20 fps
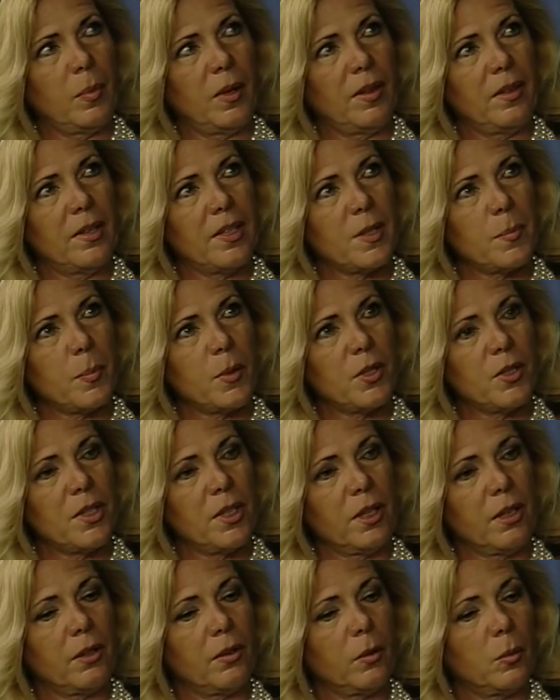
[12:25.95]
But this
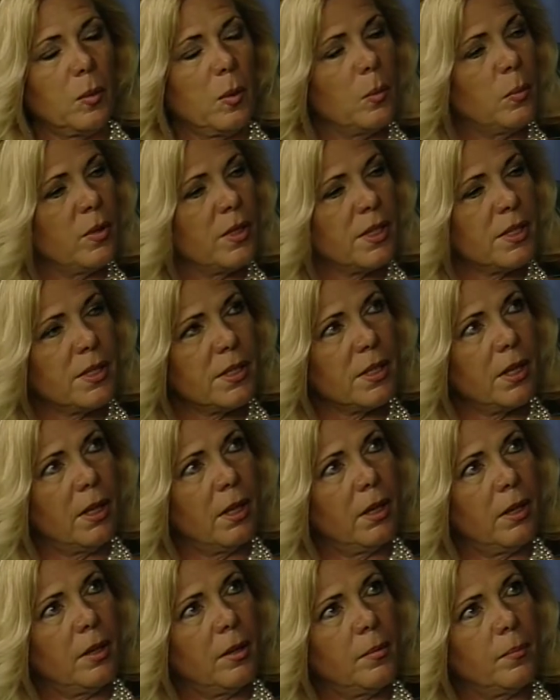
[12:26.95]
particular one was
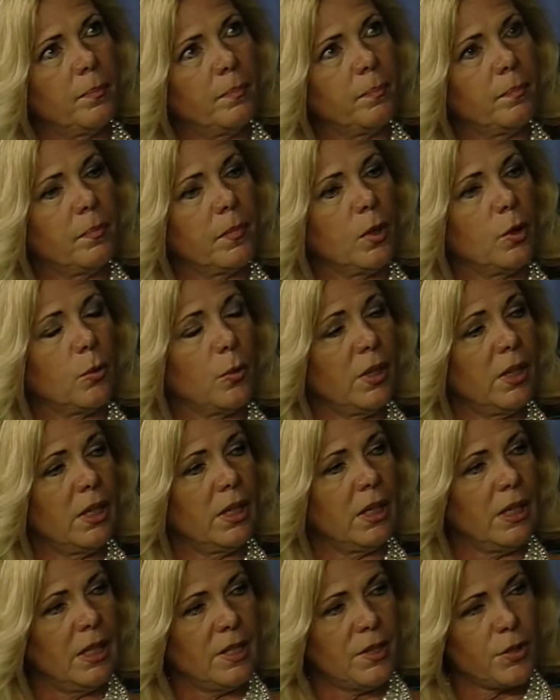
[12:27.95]

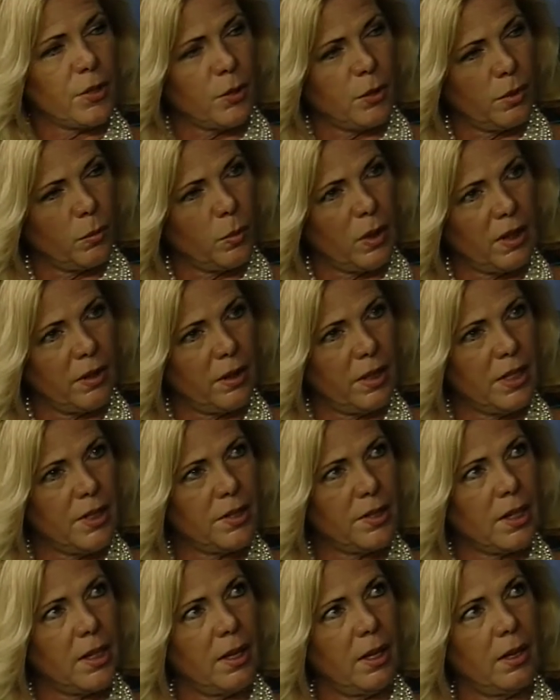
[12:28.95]
Greek Eastern. Well,
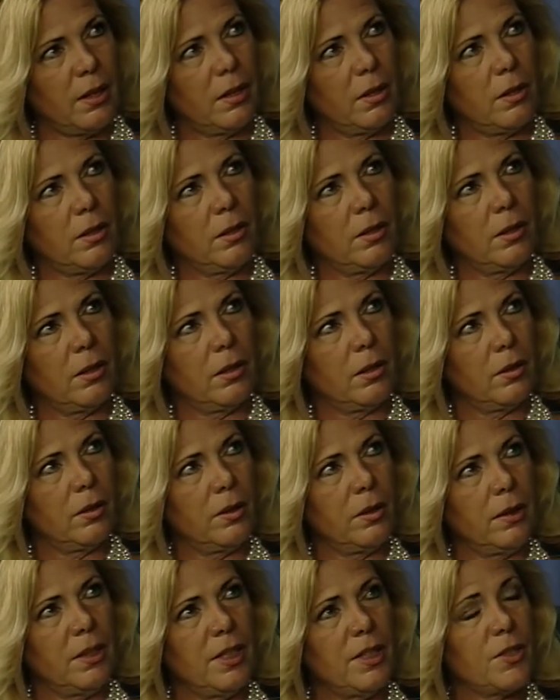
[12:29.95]
he's
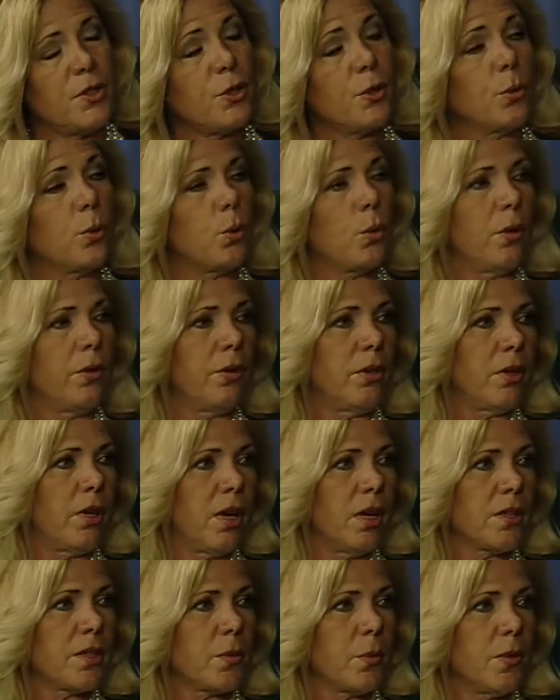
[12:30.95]
Eastern
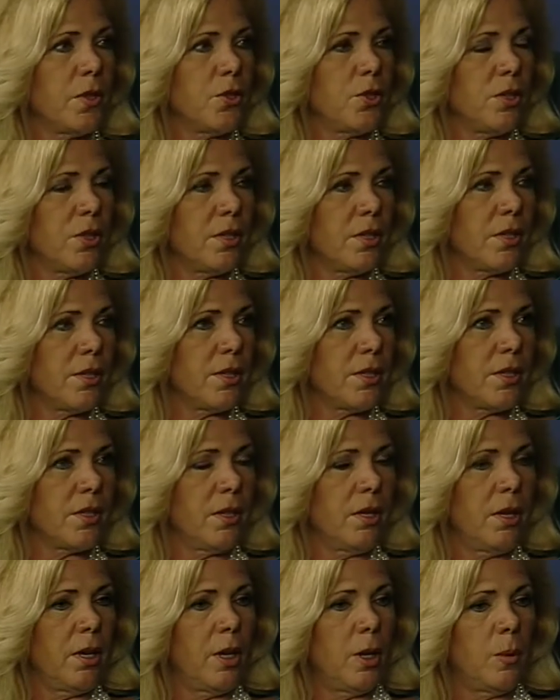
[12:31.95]
Orthodox, which is
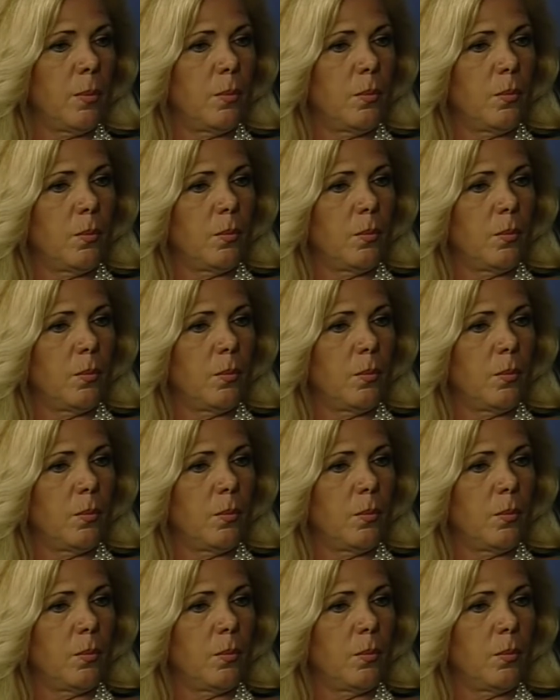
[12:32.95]
a